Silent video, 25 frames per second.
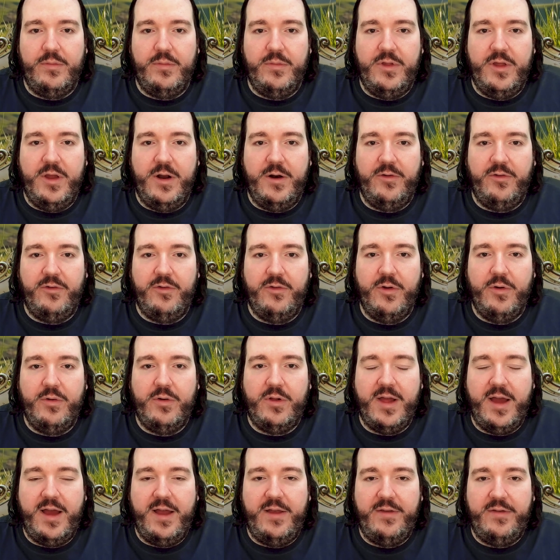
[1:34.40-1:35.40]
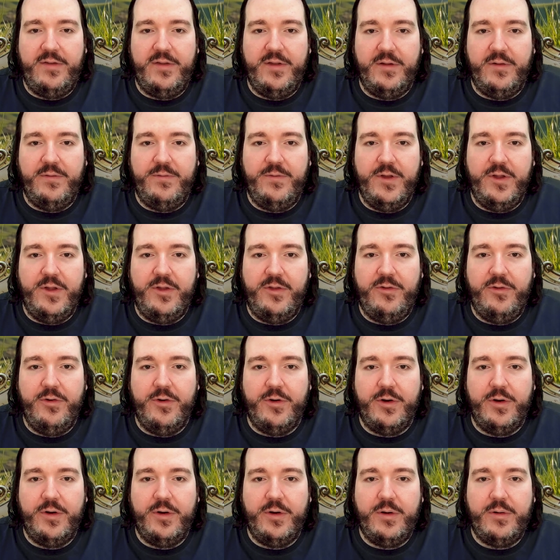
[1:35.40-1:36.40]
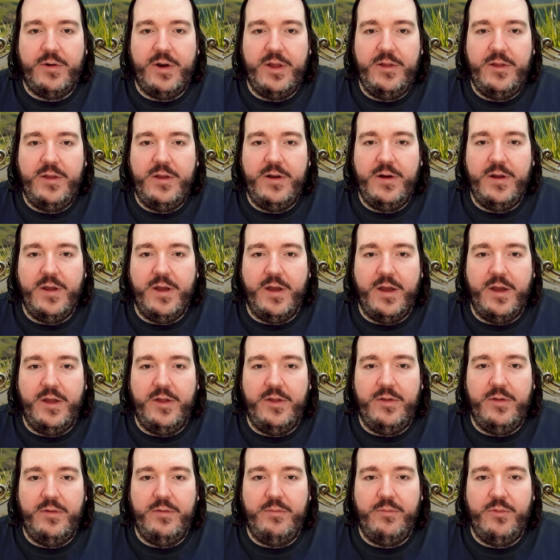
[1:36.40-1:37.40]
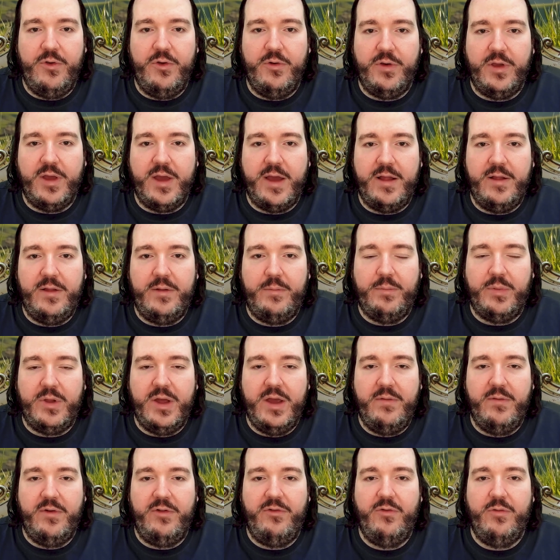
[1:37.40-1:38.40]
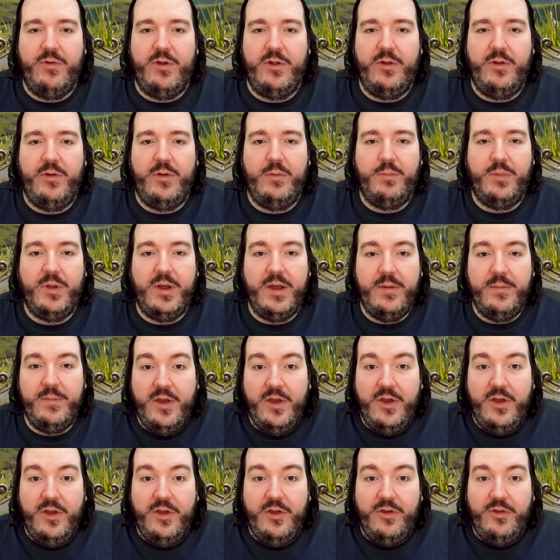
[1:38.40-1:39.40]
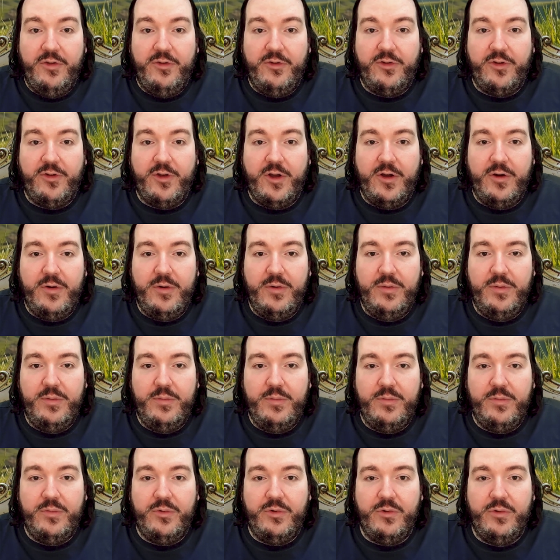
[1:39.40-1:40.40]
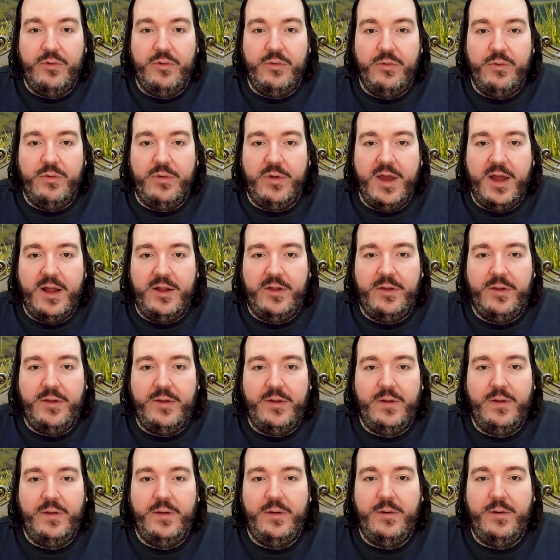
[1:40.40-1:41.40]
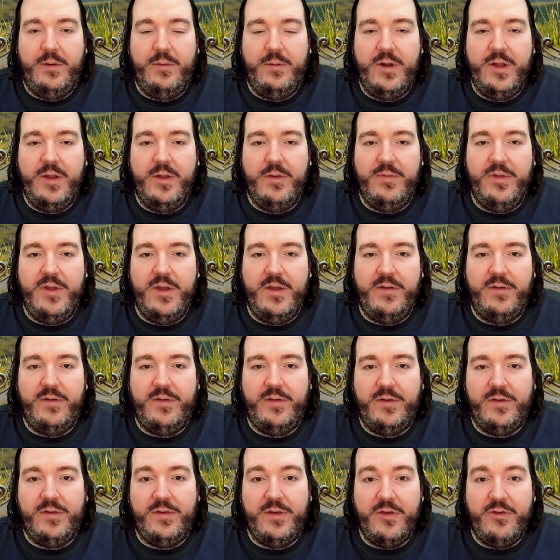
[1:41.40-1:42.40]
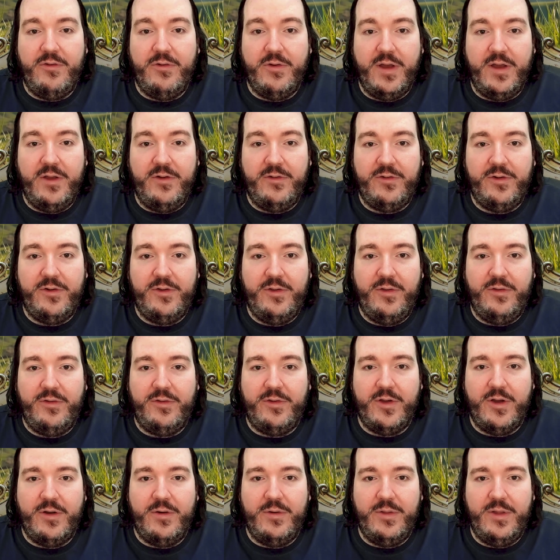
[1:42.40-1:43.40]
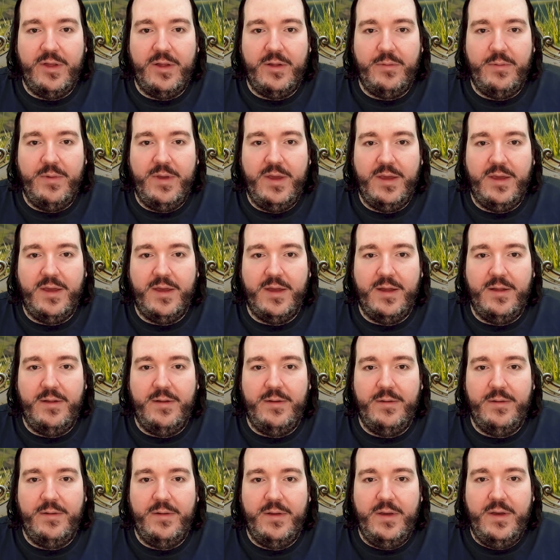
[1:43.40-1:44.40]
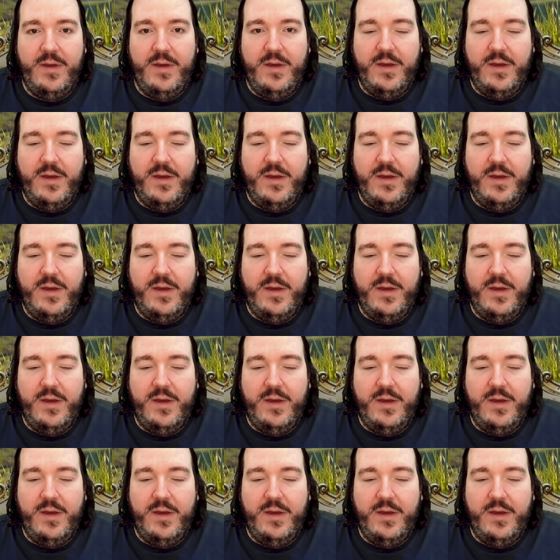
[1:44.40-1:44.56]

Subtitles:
there's no class that fits your criteria and you can't play what you wanted to play. So, to get rid of this situation so that we can